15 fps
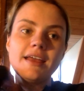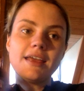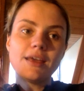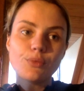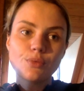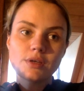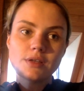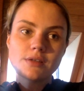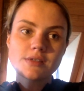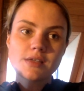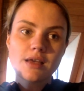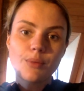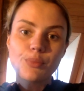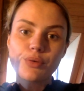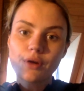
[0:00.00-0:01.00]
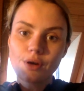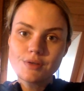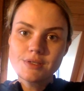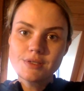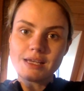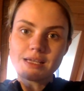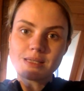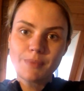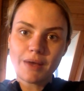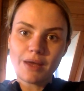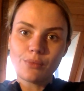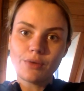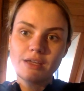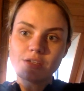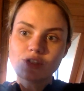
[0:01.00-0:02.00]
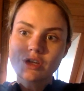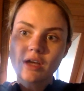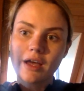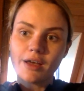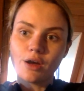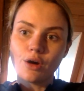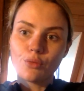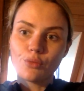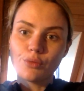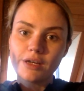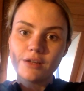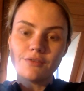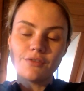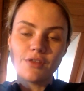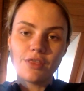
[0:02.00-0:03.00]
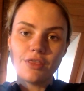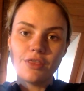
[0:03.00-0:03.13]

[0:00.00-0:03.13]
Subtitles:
It was a process by which I got rid of